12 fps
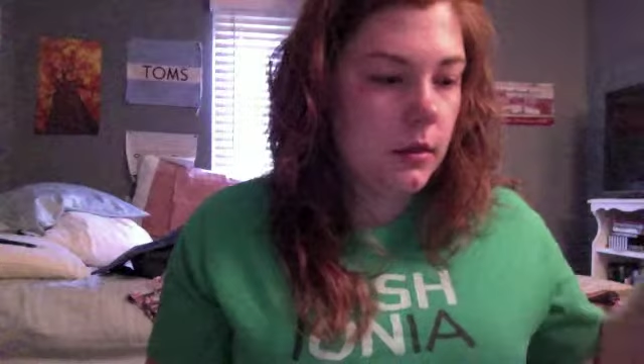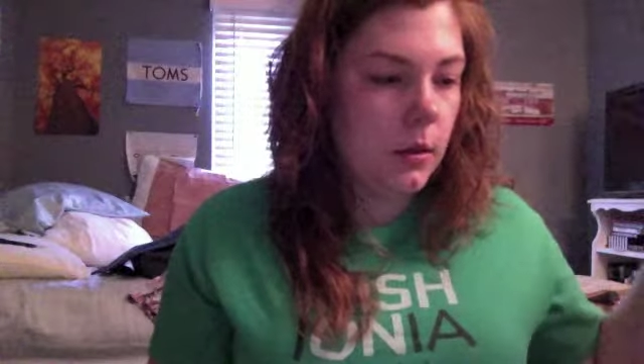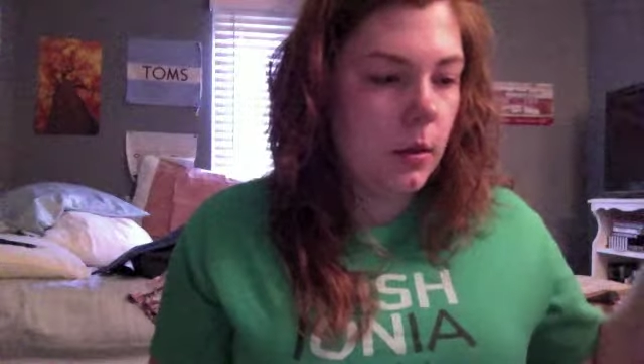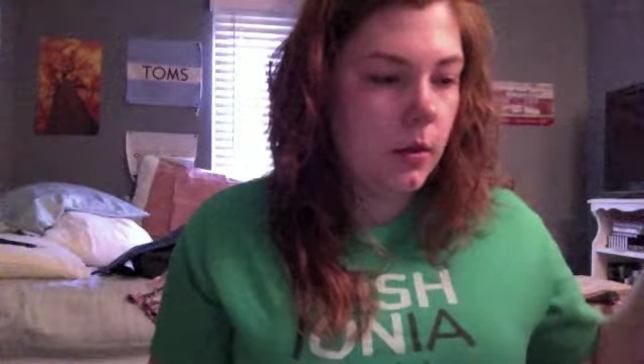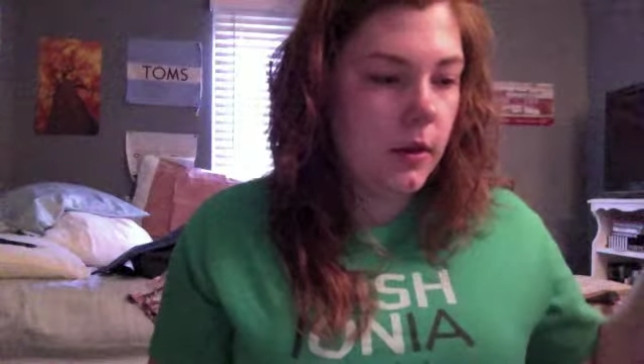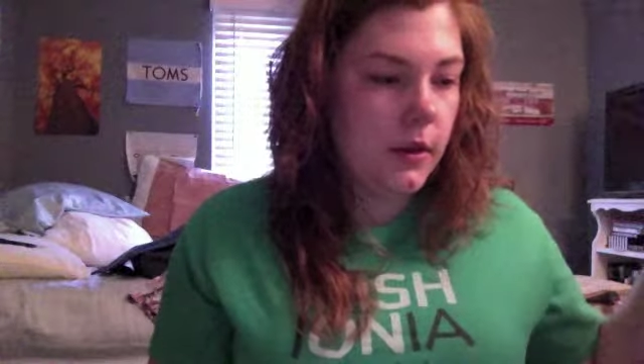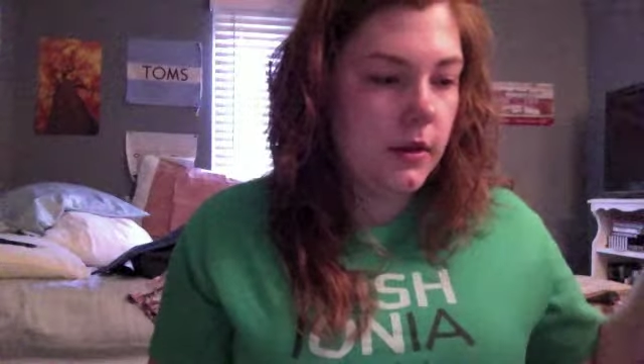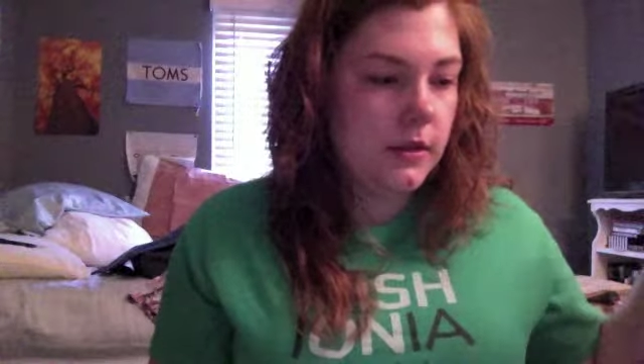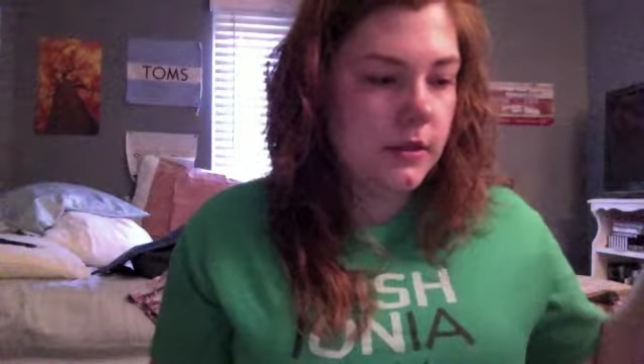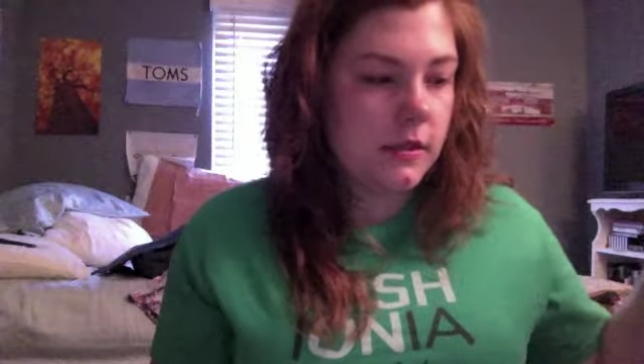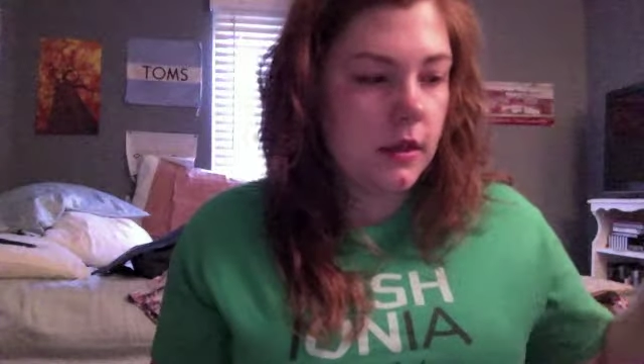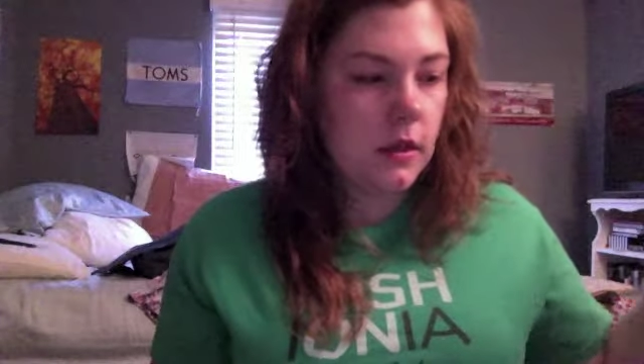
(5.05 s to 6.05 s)

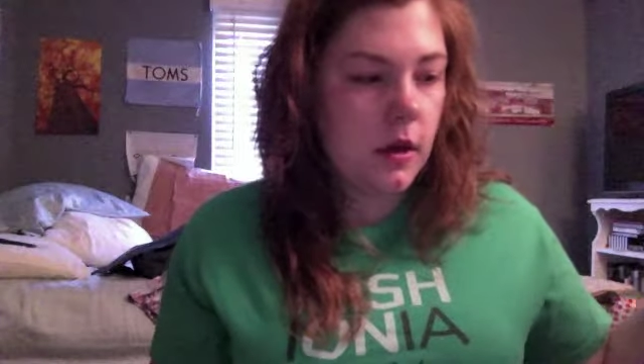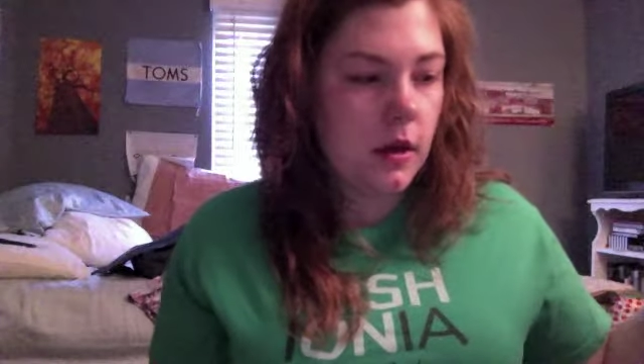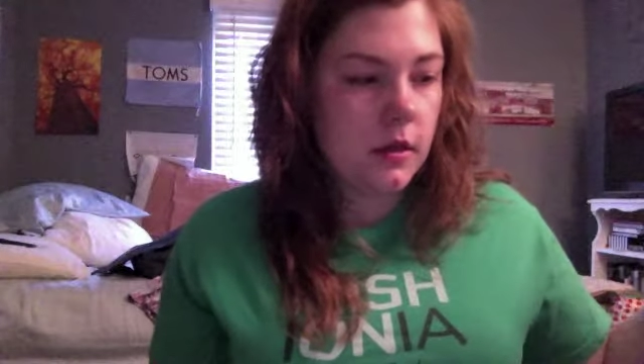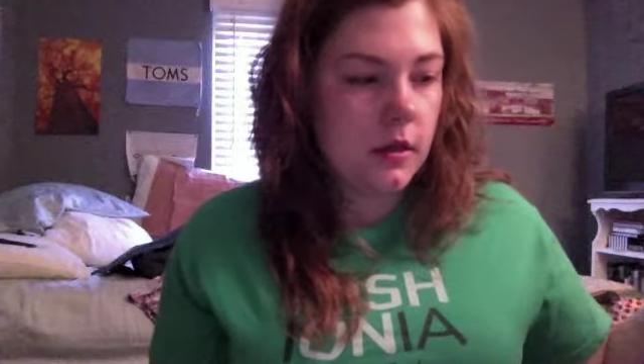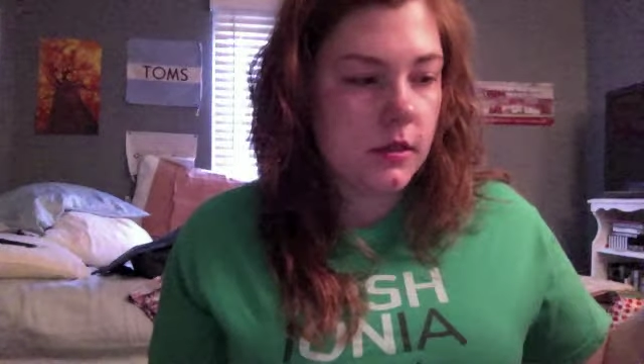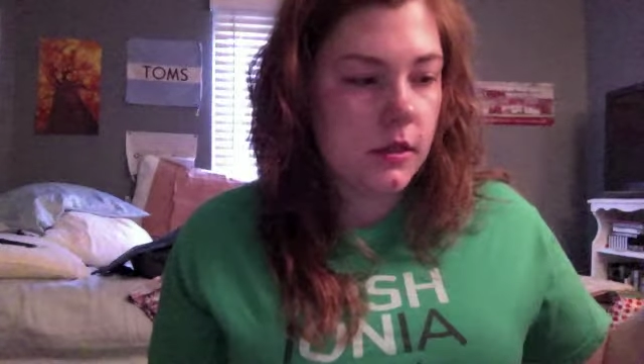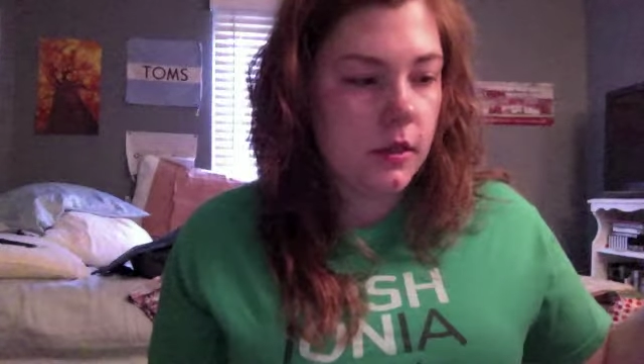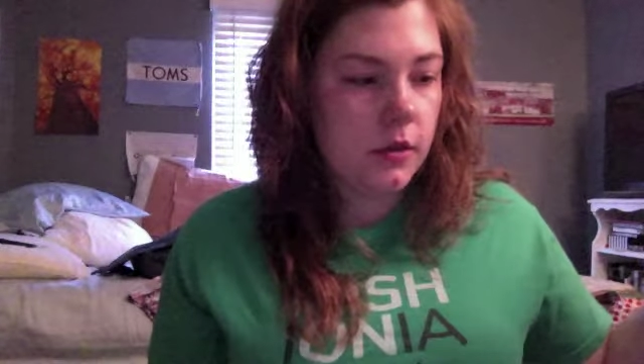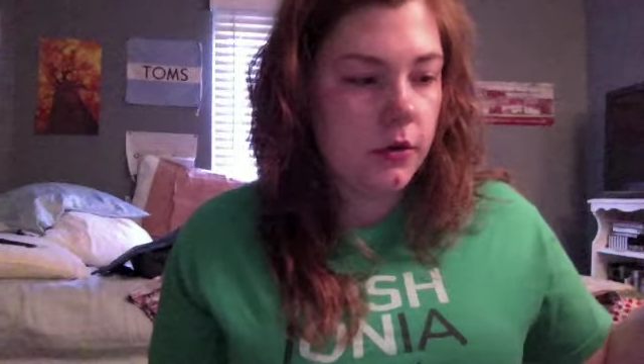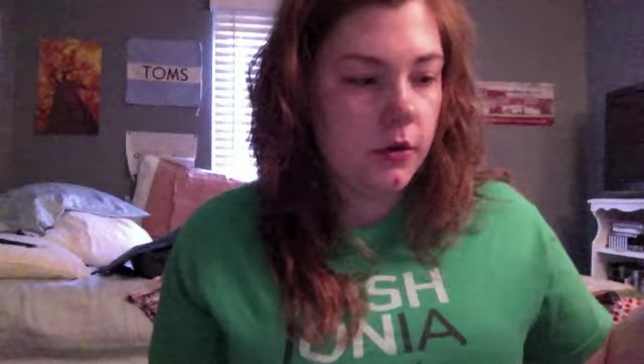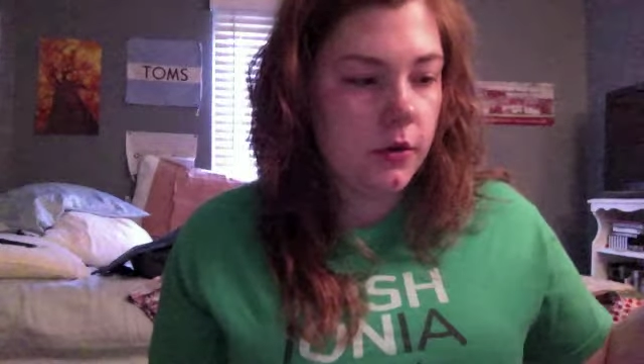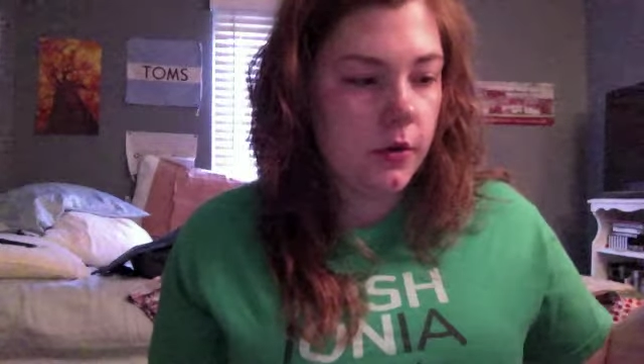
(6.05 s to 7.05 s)
Loy's The Lost
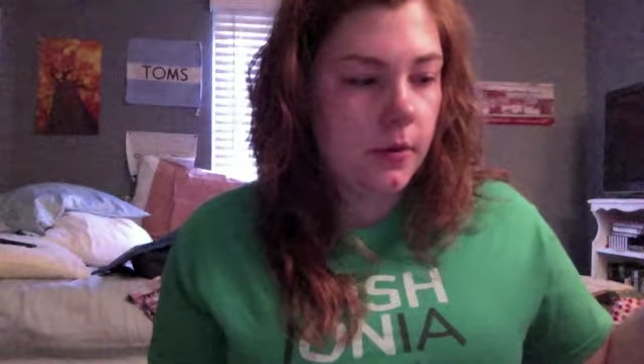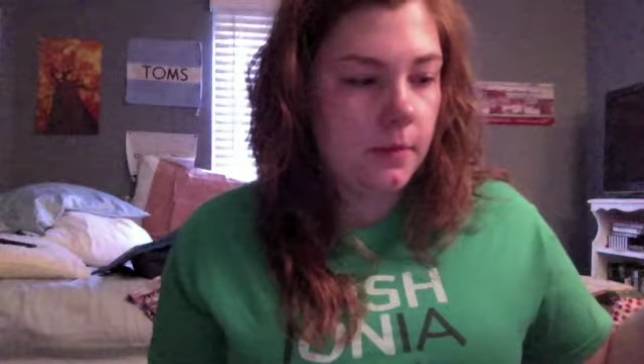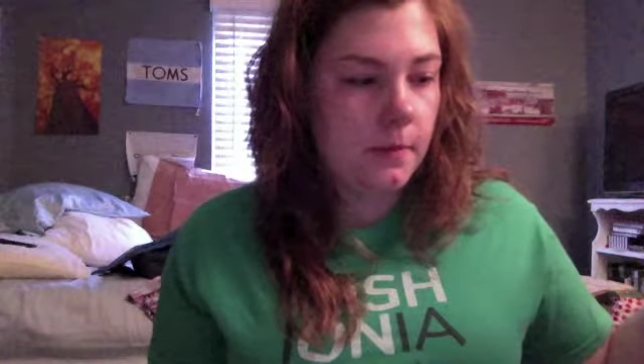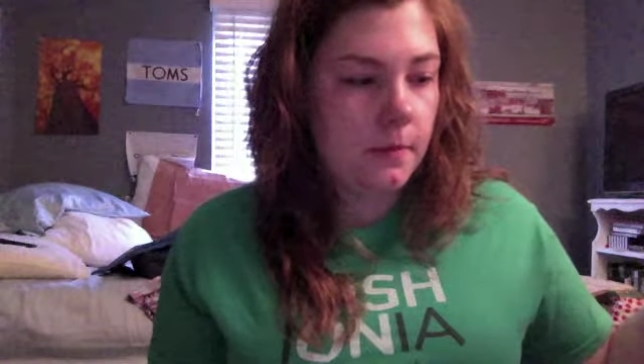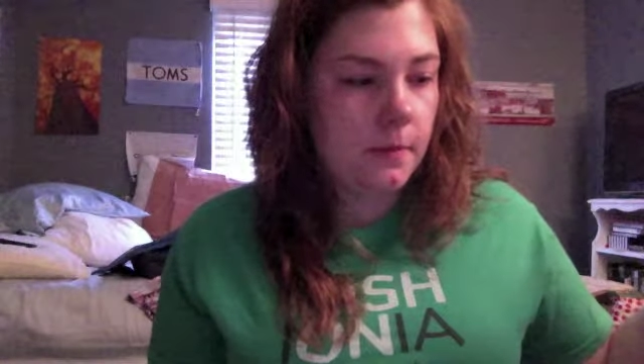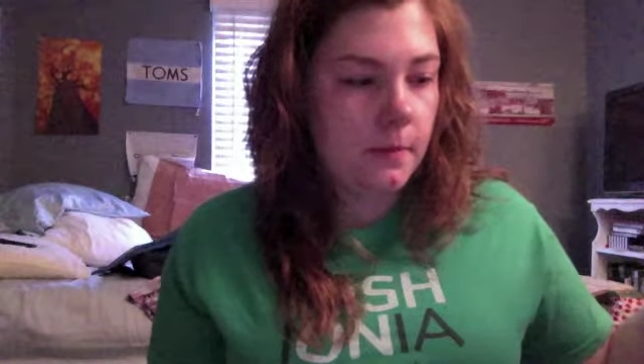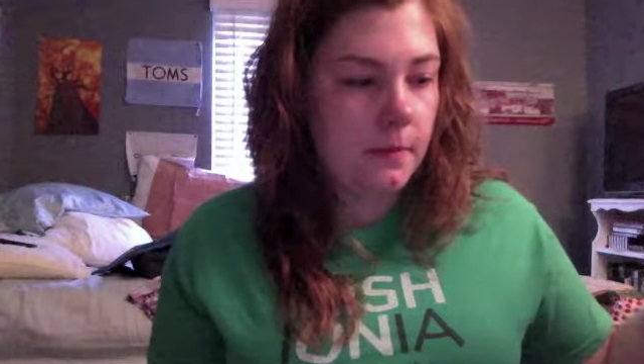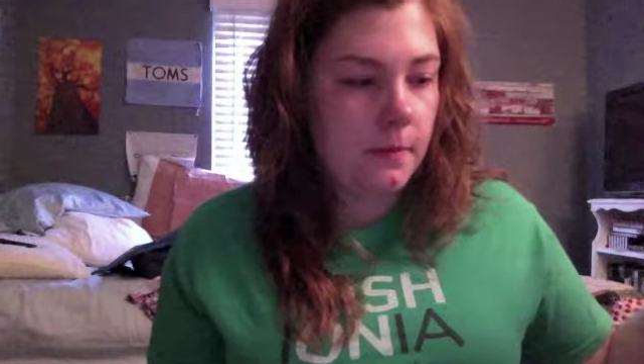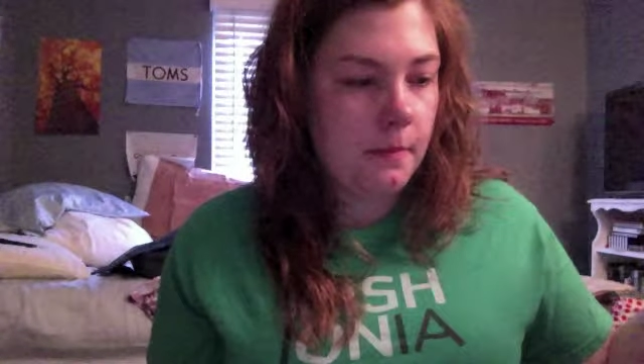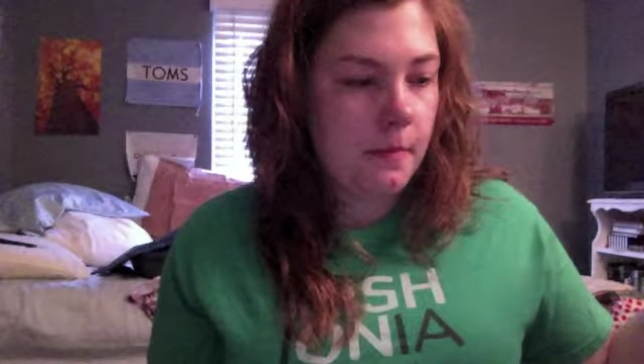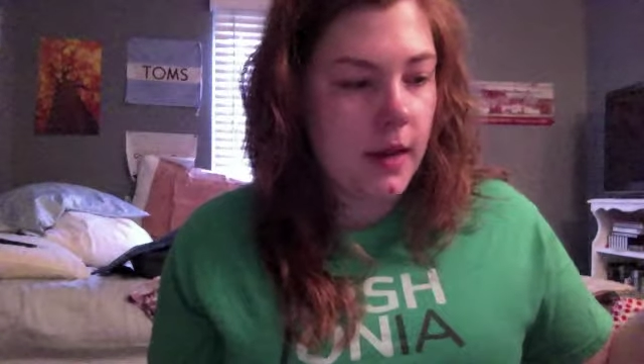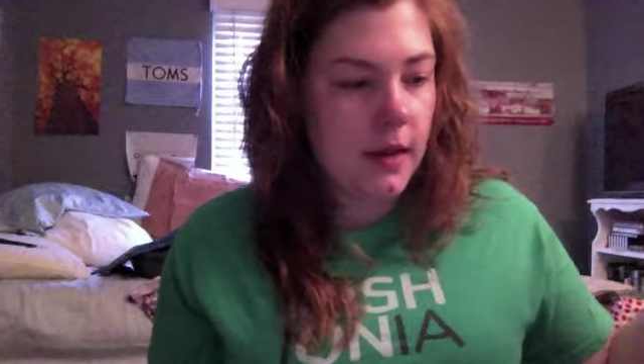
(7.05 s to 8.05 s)
Lunar
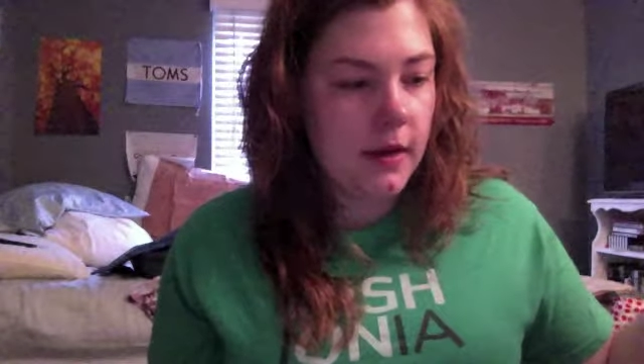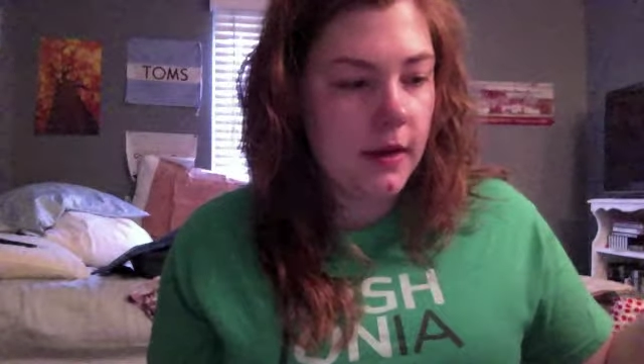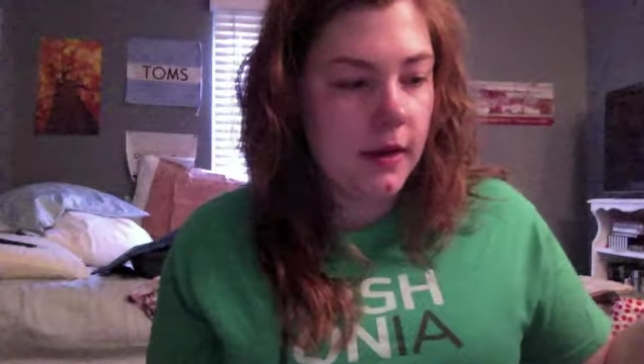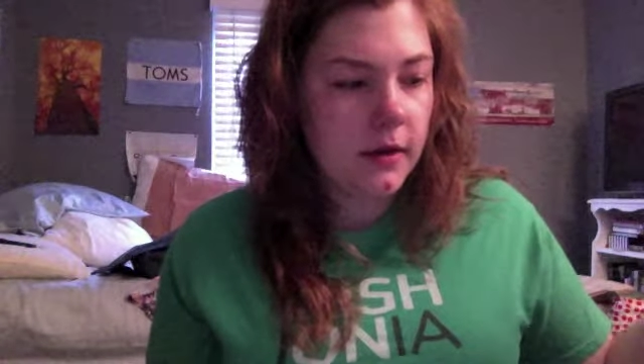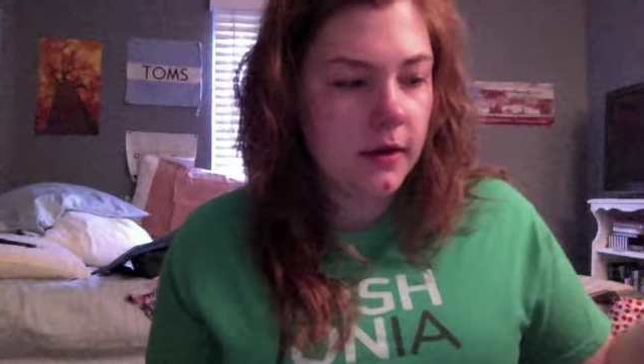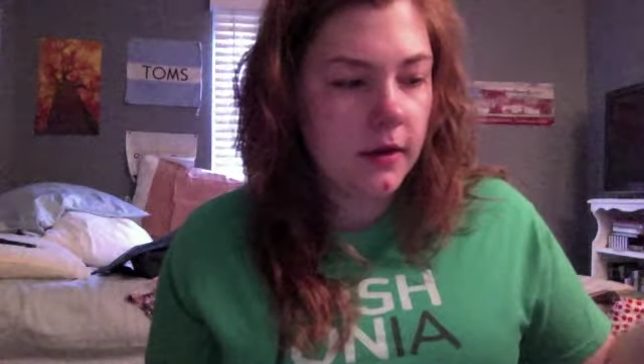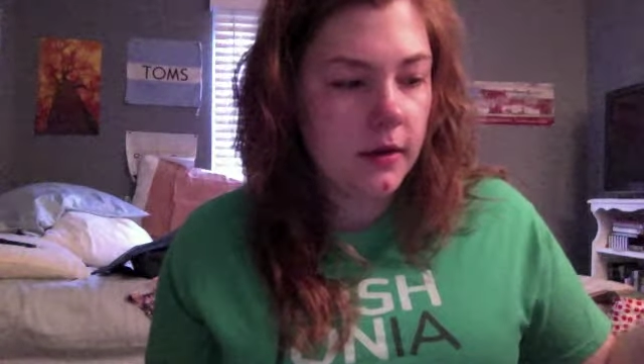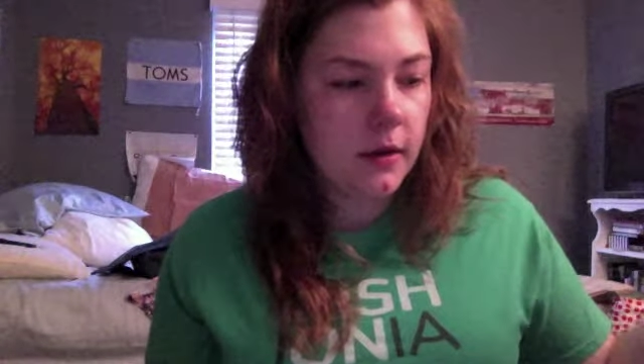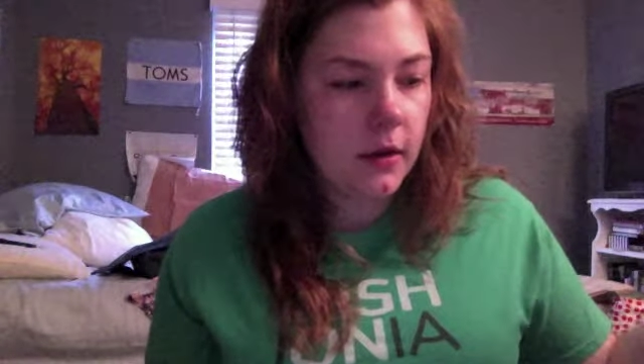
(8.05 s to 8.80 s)
Baedeker.